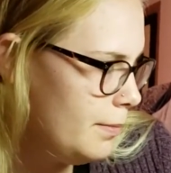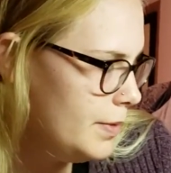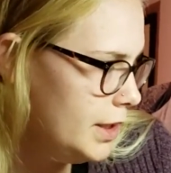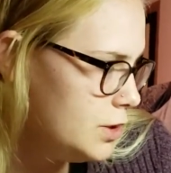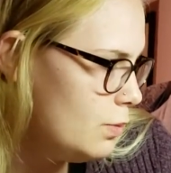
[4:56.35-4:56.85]

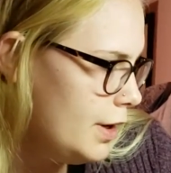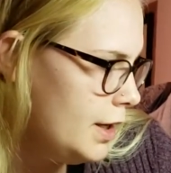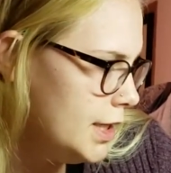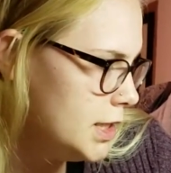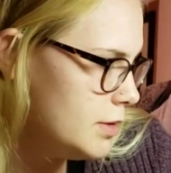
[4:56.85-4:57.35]
This one
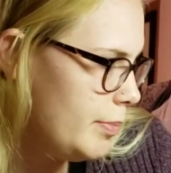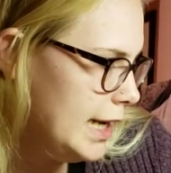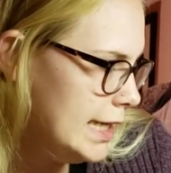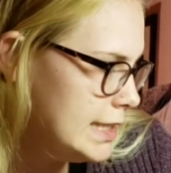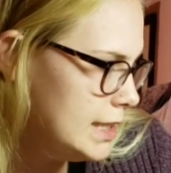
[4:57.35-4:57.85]
is
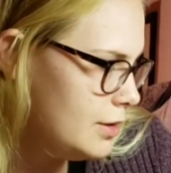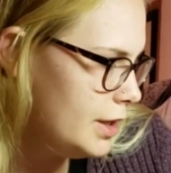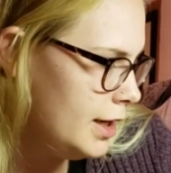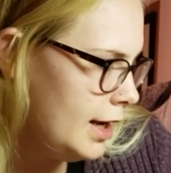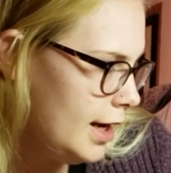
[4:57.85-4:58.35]

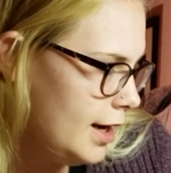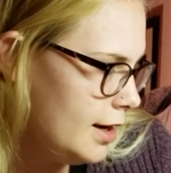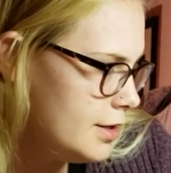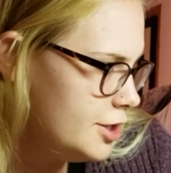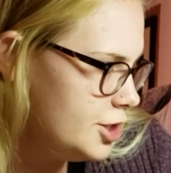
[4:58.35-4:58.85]
penicillin
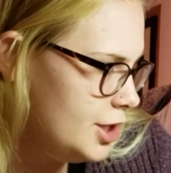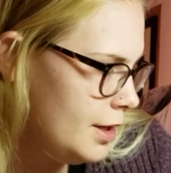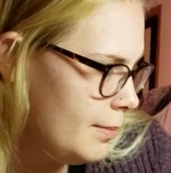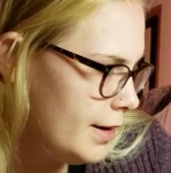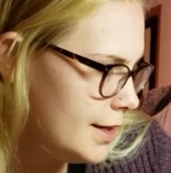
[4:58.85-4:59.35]
and
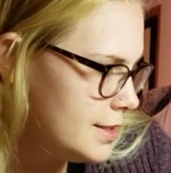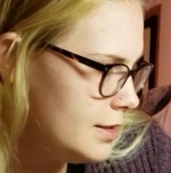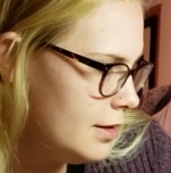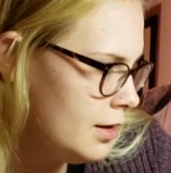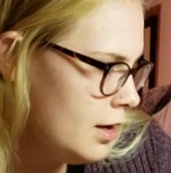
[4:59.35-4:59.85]

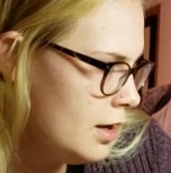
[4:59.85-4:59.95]
gentamicin.